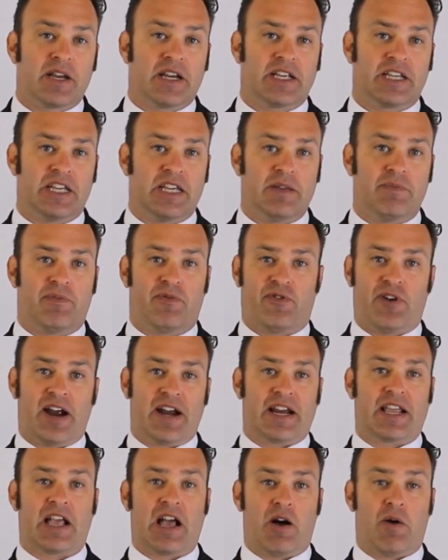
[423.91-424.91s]
going to keep
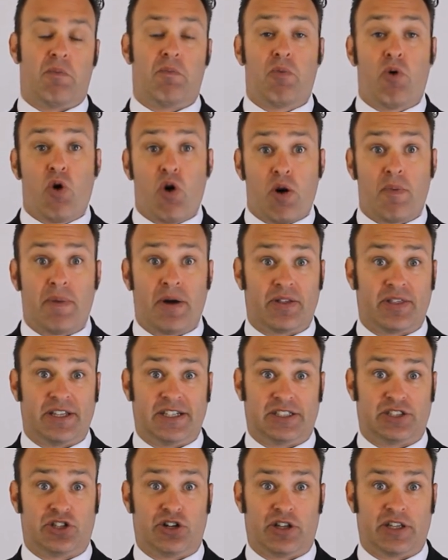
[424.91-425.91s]
finding out more about
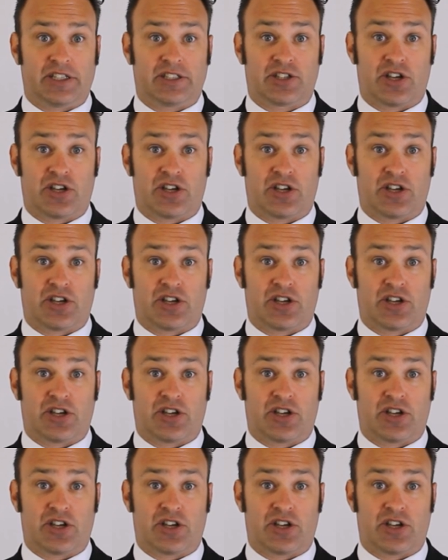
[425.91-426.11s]
this Sterling